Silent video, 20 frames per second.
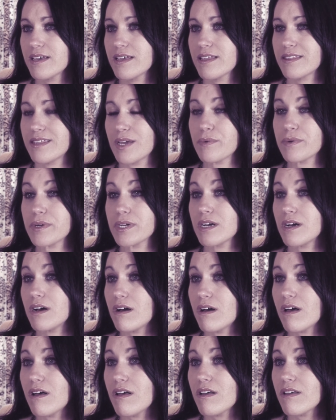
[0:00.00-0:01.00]
They would
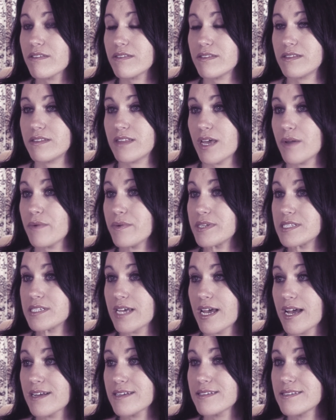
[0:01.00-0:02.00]
call, they would
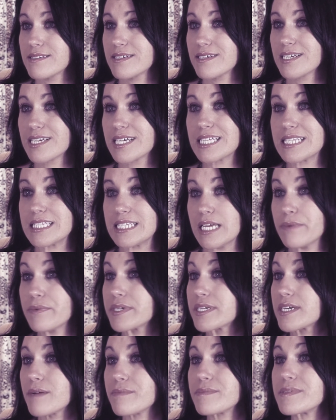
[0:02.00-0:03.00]
text, they would
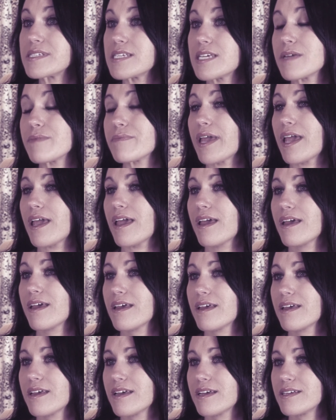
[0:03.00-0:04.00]
come see
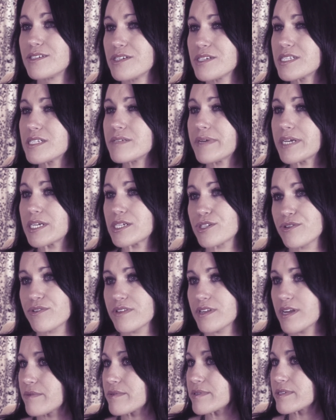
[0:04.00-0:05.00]
me just to make sure that
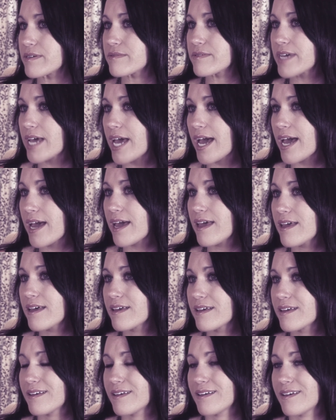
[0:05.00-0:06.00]
I was okay
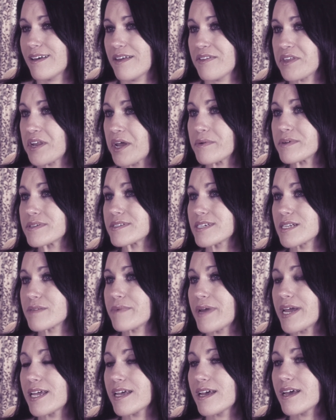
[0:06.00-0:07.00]
and that I was gonna
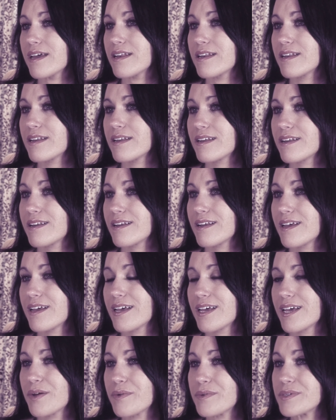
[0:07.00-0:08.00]
make it.
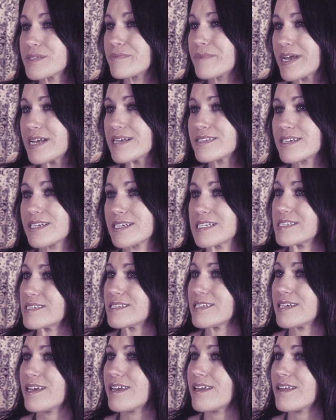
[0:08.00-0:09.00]
It was amazing to
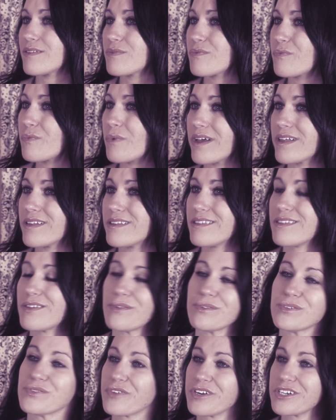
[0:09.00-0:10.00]
see what
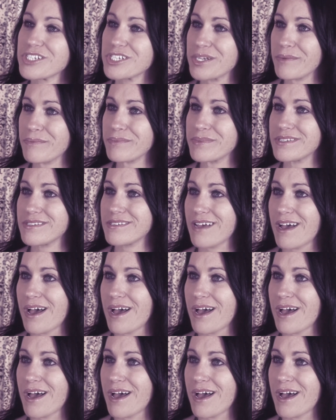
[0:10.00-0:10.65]
those friendships